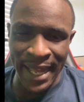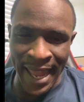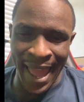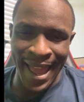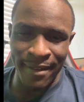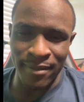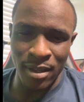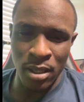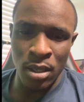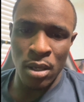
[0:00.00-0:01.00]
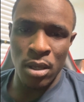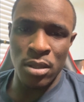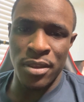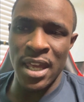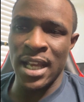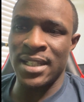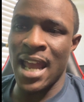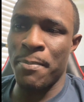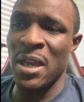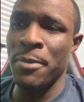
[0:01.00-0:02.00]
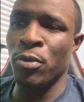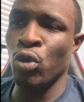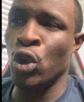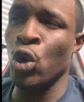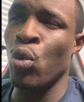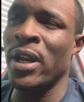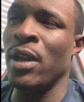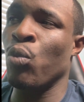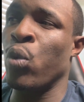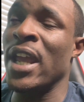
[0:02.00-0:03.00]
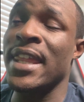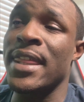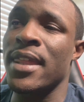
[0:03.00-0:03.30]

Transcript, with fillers: they have it. The things that people do when with